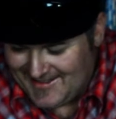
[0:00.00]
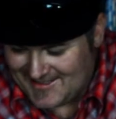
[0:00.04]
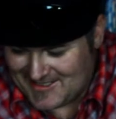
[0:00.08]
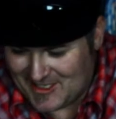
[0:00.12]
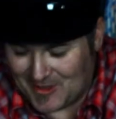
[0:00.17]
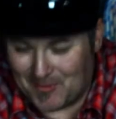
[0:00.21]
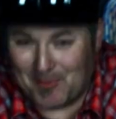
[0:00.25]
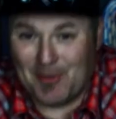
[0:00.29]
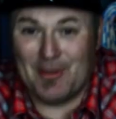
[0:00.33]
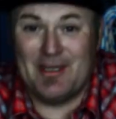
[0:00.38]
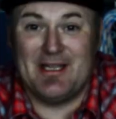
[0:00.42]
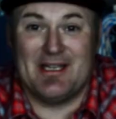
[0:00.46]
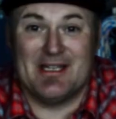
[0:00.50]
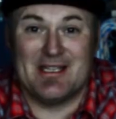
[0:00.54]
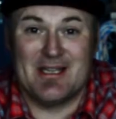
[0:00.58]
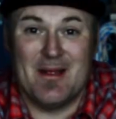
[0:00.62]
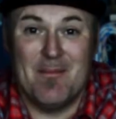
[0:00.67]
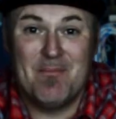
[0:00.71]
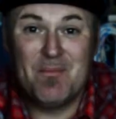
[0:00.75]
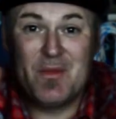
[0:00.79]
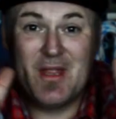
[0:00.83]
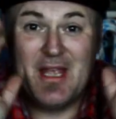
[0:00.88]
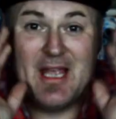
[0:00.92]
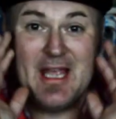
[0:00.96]
So please,
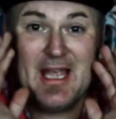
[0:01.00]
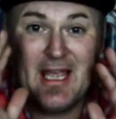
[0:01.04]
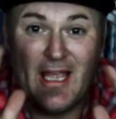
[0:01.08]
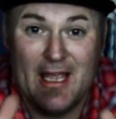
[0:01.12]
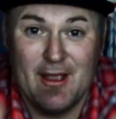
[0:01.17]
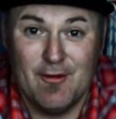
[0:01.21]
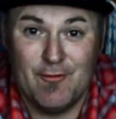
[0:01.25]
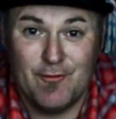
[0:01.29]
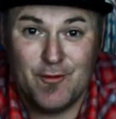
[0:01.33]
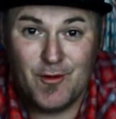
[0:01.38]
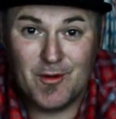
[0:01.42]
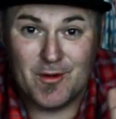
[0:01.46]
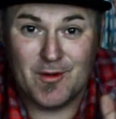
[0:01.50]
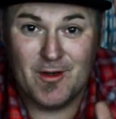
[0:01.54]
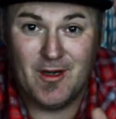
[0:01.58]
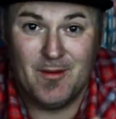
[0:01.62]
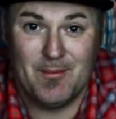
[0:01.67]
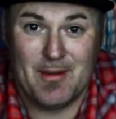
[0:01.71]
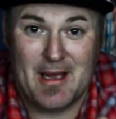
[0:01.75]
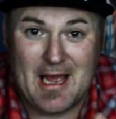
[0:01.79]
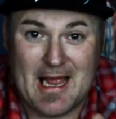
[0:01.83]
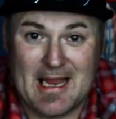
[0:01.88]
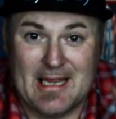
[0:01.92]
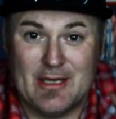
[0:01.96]
if you're going
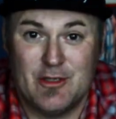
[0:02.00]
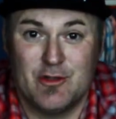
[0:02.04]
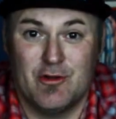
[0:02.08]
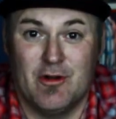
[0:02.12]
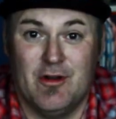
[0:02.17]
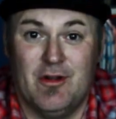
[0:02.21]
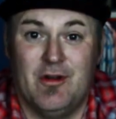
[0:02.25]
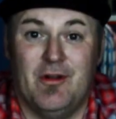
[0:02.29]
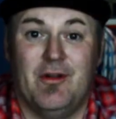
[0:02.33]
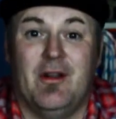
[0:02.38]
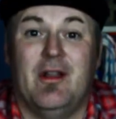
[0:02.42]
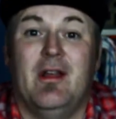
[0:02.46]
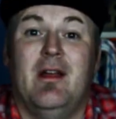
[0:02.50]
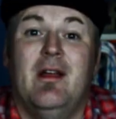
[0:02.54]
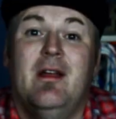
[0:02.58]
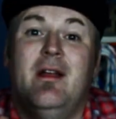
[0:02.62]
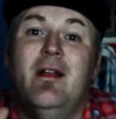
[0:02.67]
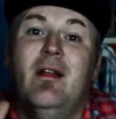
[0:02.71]
to buy a drone,